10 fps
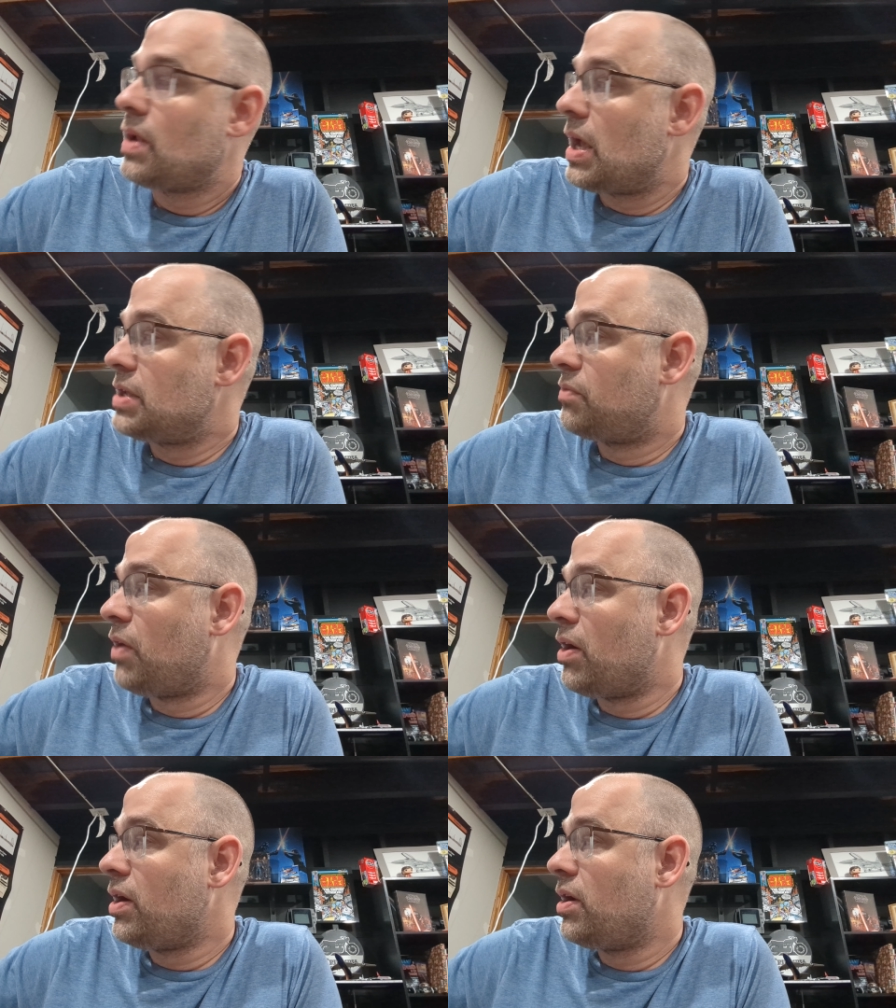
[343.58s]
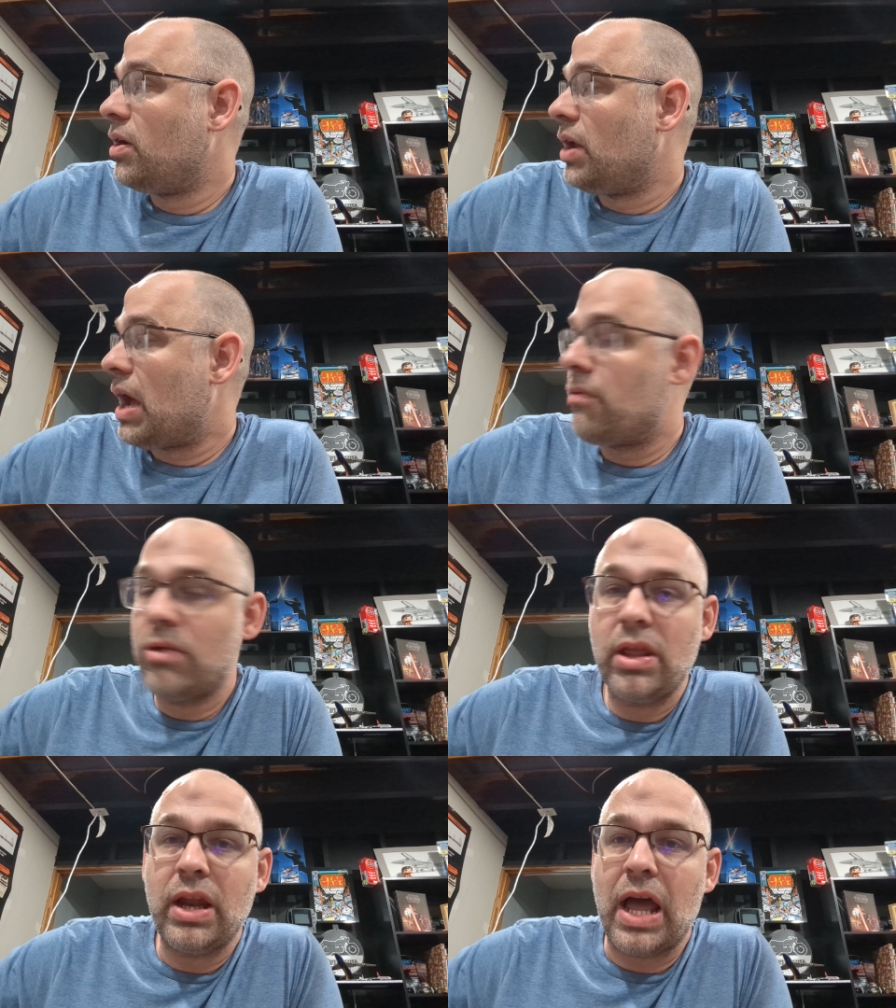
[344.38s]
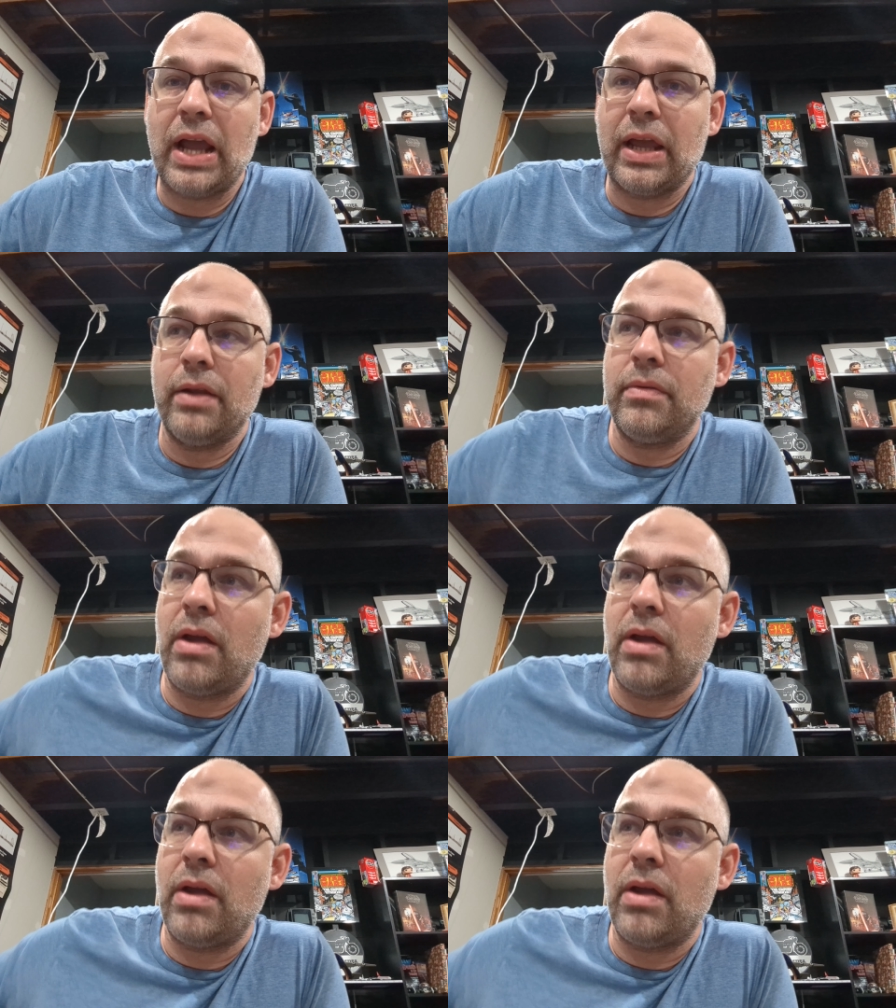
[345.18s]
It's very good. I really like it.